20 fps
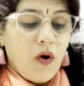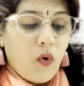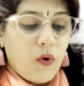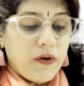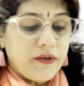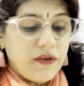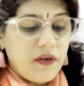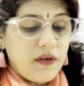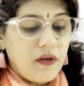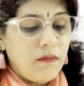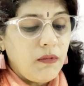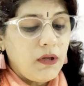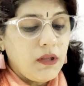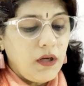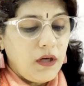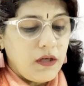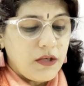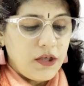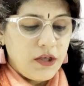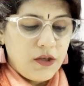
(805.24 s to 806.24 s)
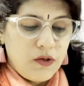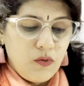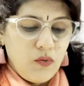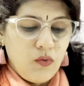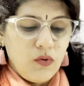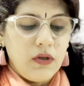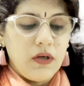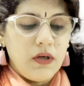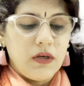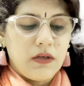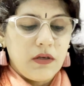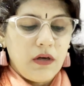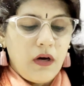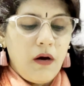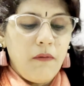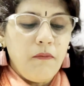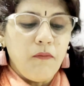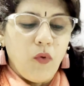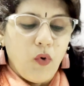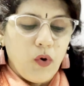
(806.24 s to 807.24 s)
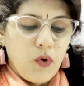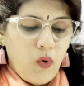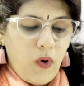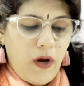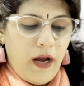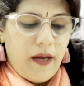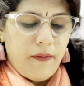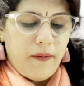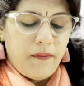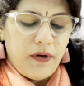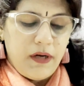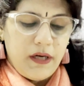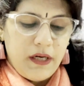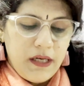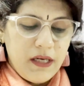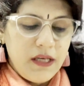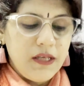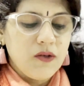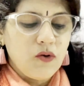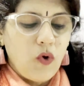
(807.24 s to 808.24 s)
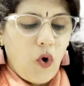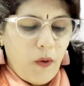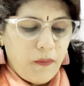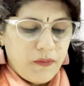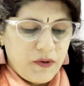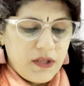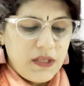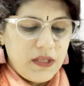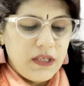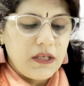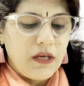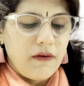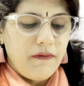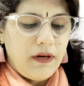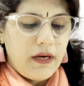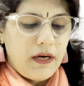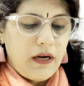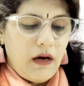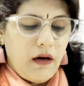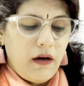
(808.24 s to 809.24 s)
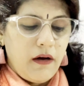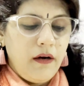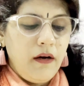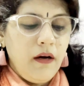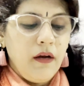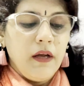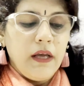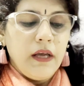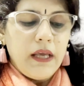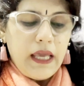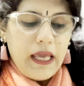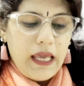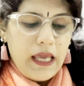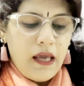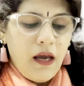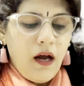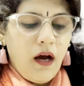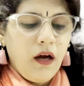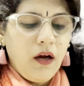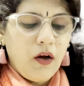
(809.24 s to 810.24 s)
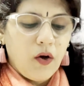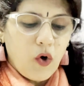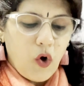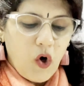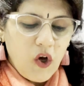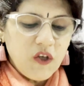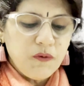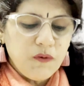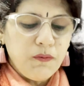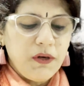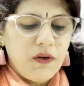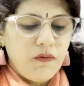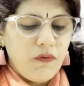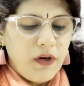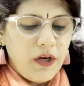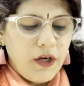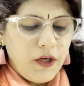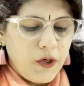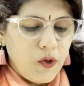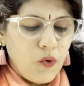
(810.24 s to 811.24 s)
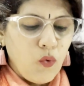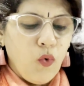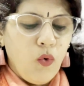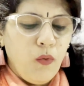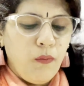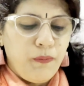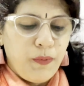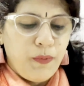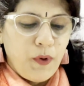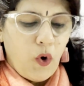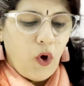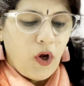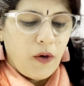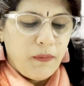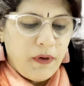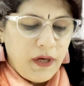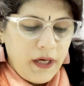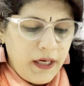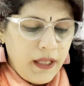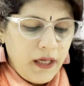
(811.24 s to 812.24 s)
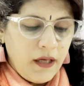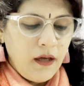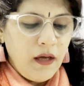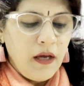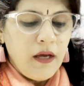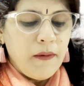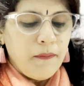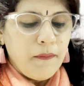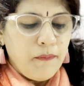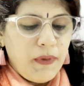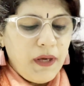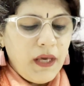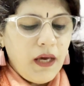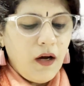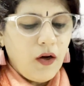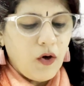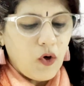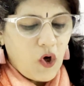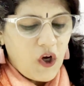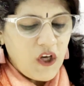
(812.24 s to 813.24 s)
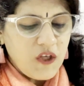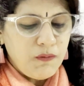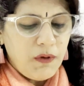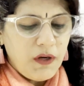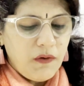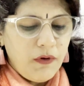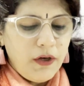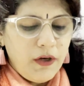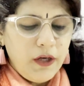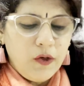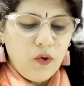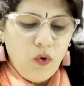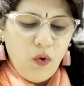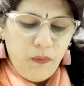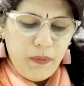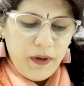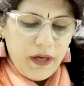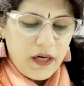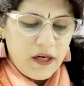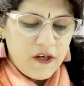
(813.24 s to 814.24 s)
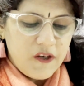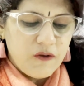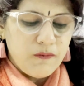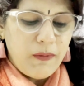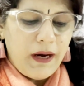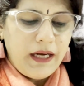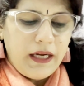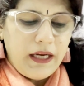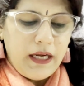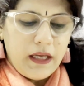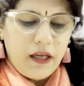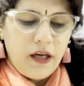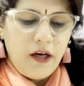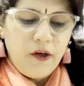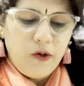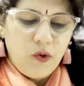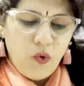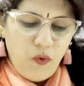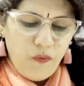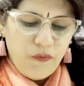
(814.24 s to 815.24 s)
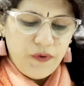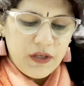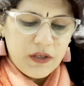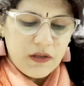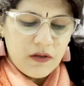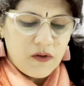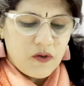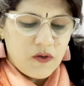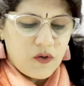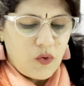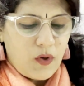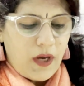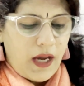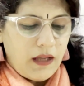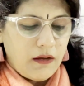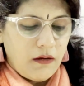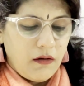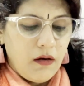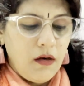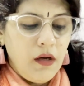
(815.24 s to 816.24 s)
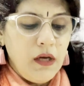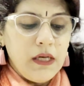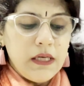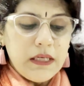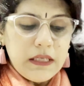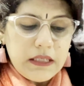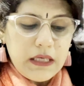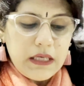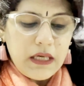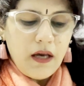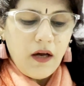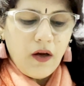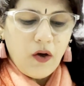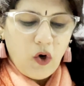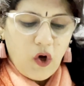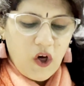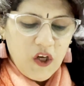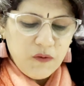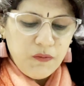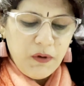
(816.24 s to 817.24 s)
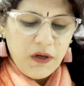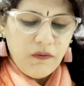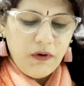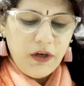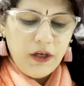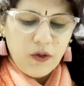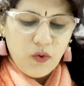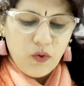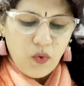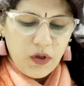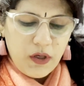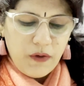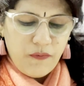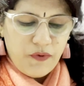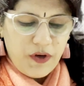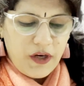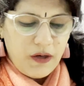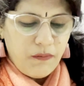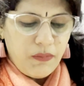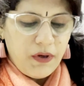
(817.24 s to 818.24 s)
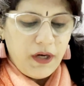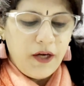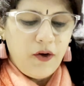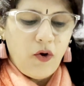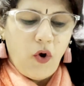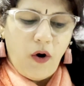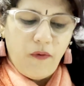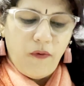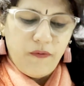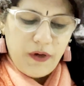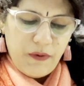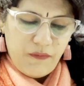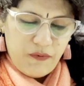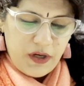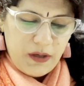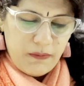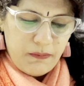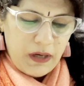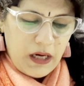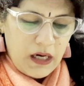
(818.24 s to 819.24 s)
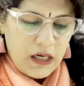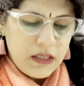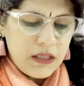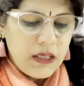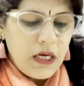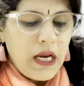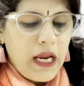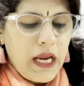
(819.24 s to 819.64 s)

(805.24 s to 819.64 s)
Question number 32, the term monohybrid is, options given are A, a cross between two pure breeding, B, a cross between two parents by taking two features together, C, a cross between two different breed of different plant,